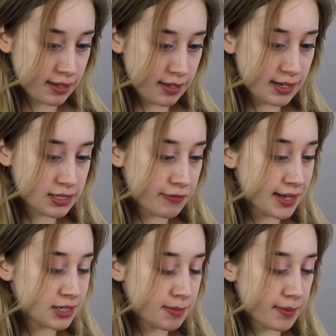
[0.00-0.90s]
It has
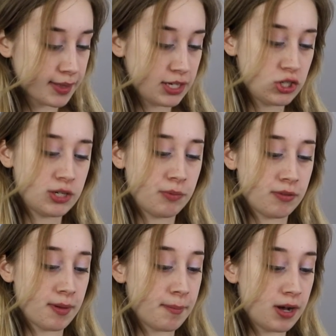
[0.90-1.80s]
affected my relationship
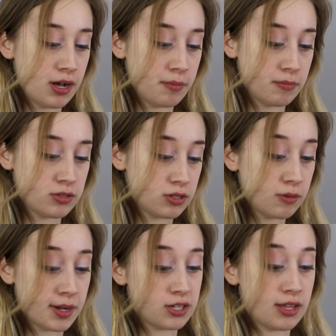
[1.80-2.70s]
with my mom so
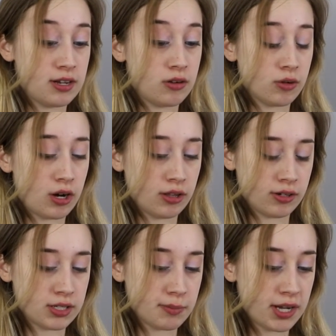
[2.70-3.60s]
much that I don't call
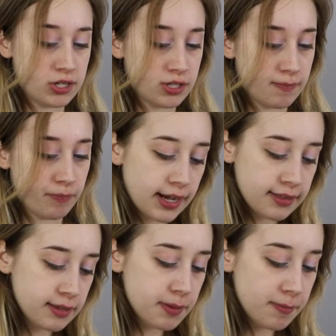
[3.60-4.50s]
her as much. I
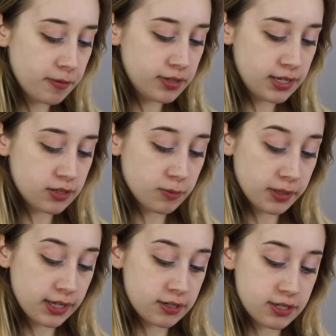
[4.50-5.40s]
think people need to
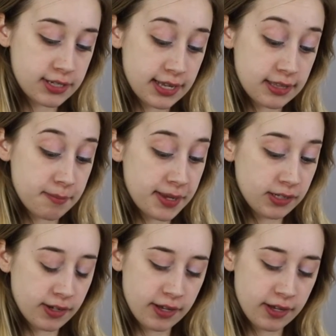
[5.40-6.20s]
really understand that mental